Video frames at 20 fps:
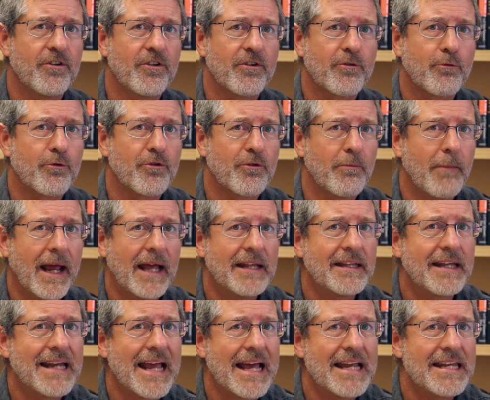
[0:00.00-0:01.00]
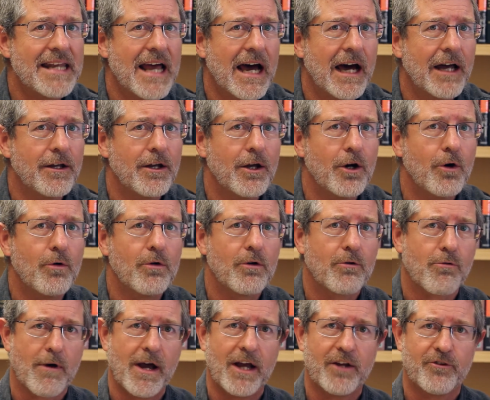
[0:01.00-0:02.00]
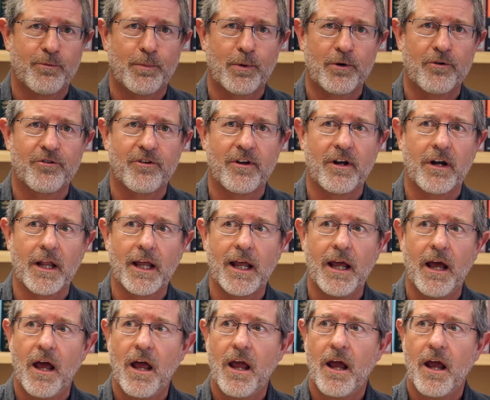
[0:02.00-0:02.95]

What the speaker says: This was a man that had not known Christ personally.